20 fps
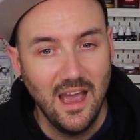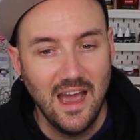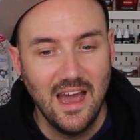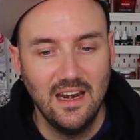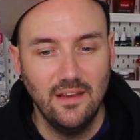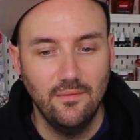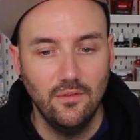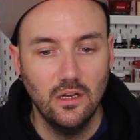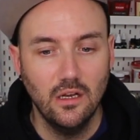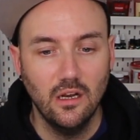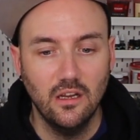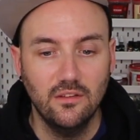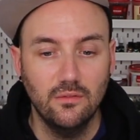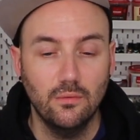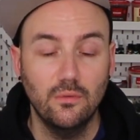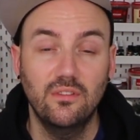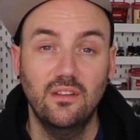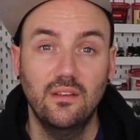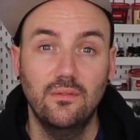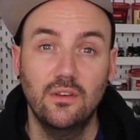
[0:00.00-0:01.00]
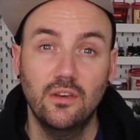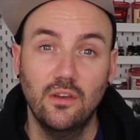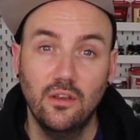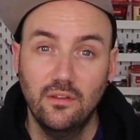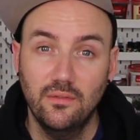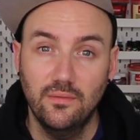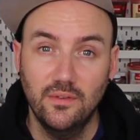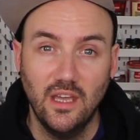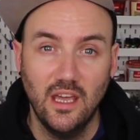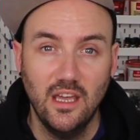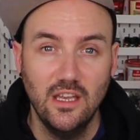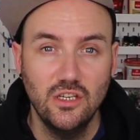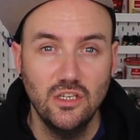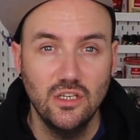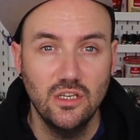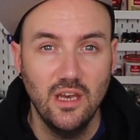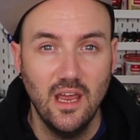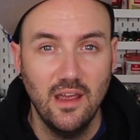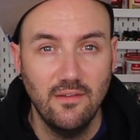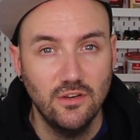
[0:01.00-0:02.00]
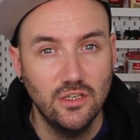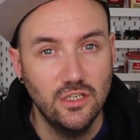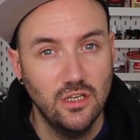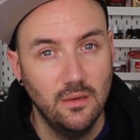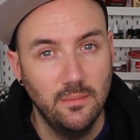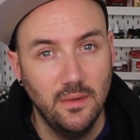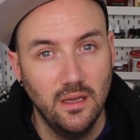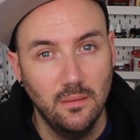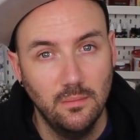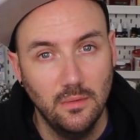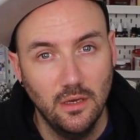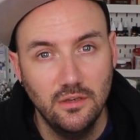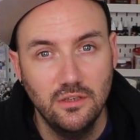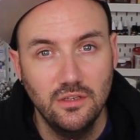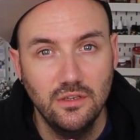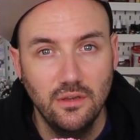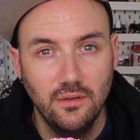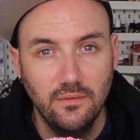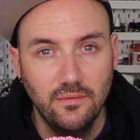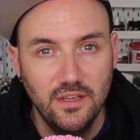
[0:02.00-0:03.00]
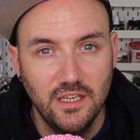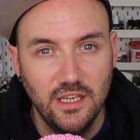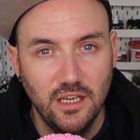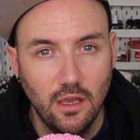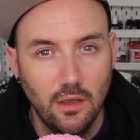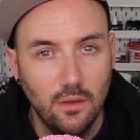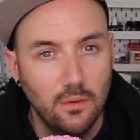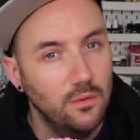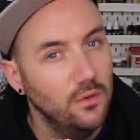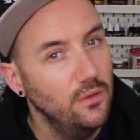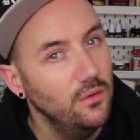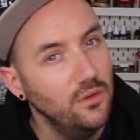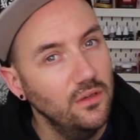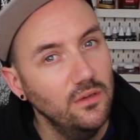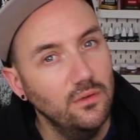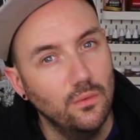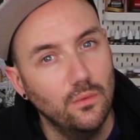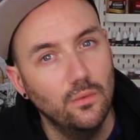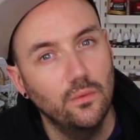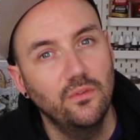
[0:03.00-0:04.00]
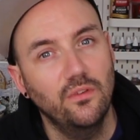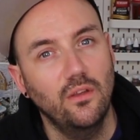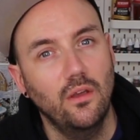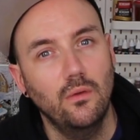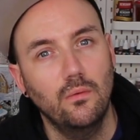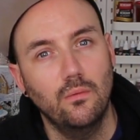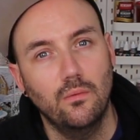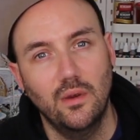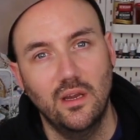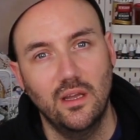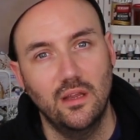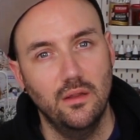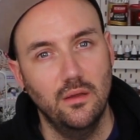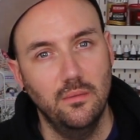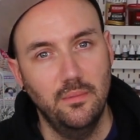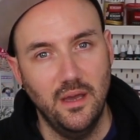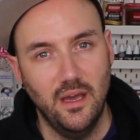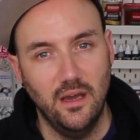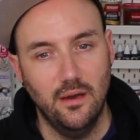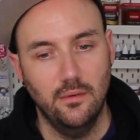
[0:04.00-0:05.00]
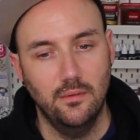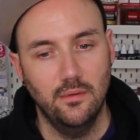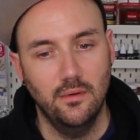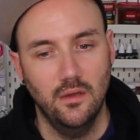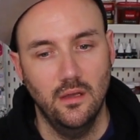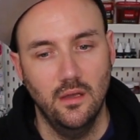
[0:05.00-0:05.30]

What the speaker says: And if you'd like to receive a notification every time I upload a new video, you can also ring the bell.